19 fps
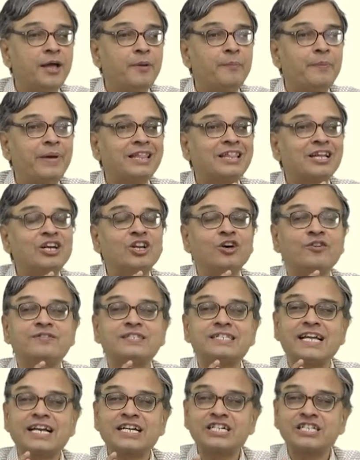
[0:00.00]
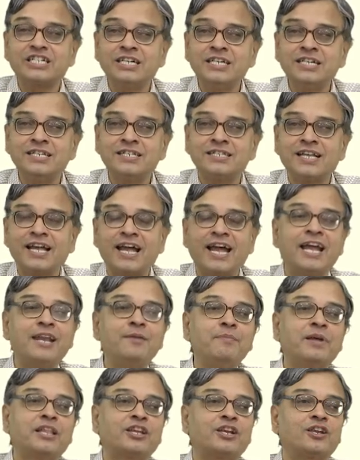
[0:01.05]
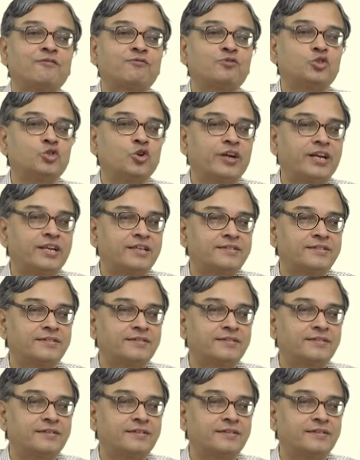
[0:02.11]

method of sections and method of joints.